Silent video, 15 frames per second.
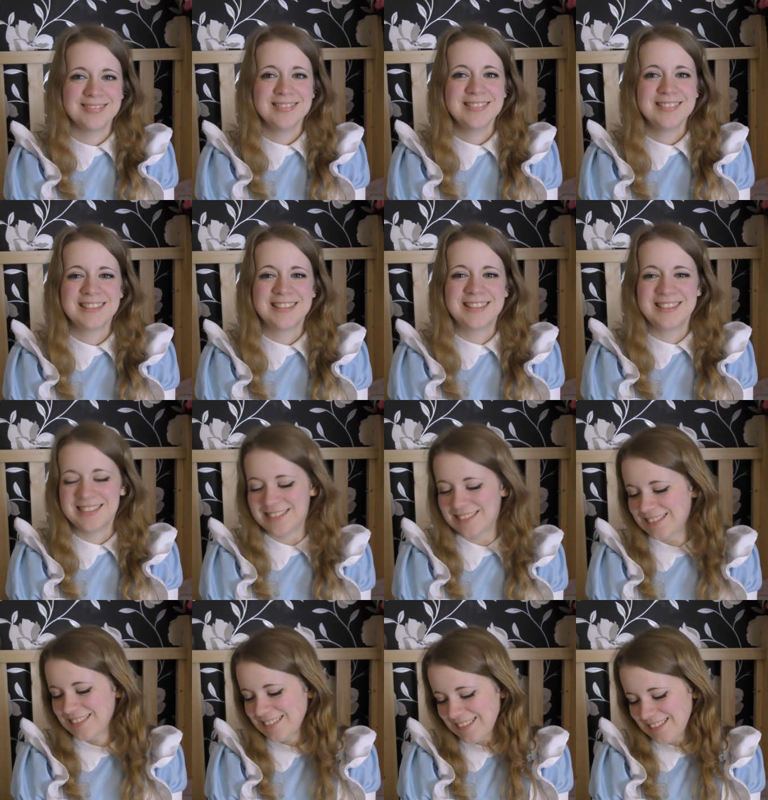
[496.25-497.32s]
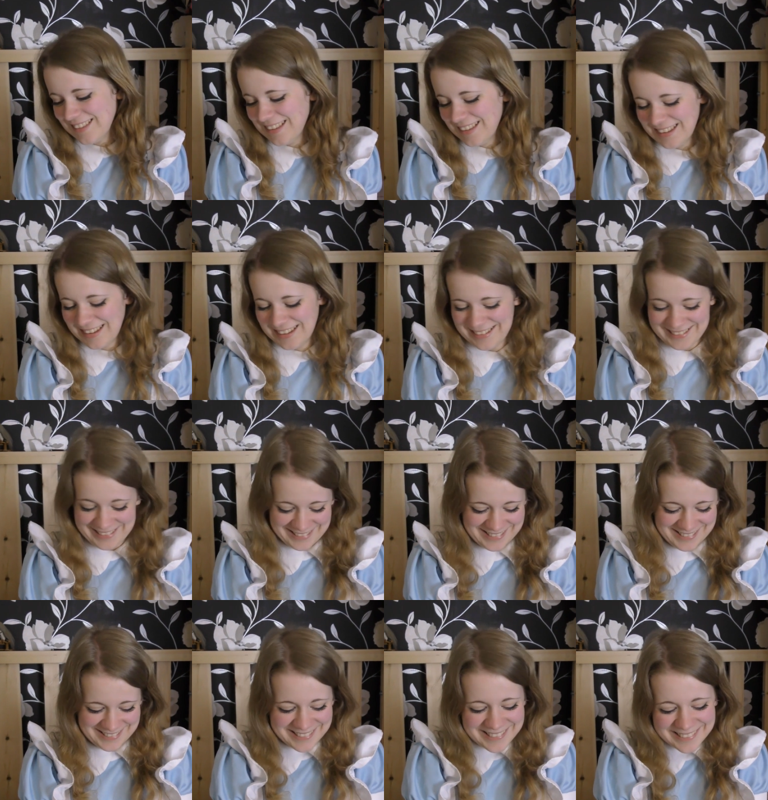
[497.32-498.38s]

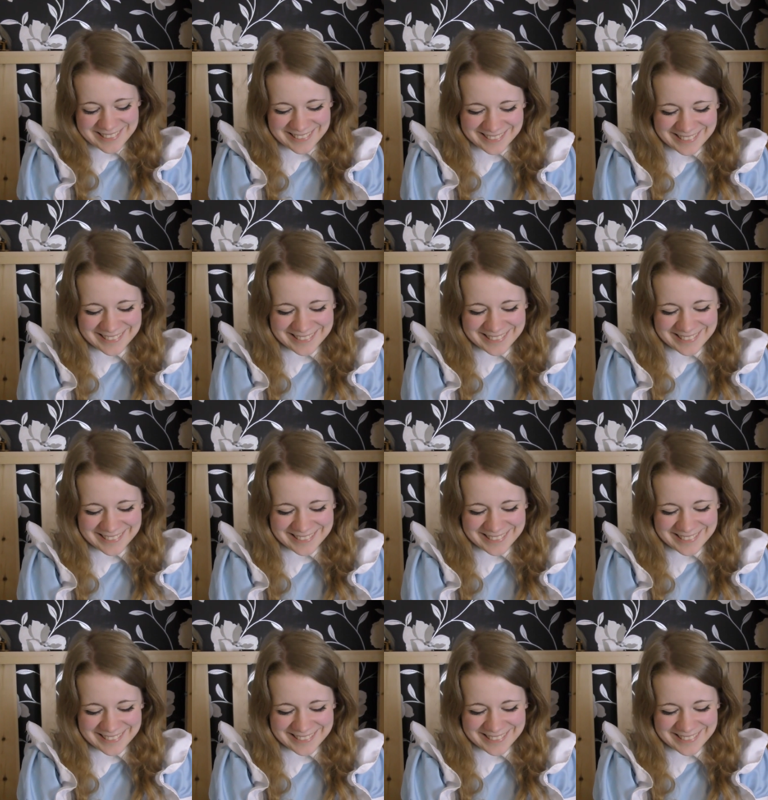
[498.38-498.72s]
Nothing is said.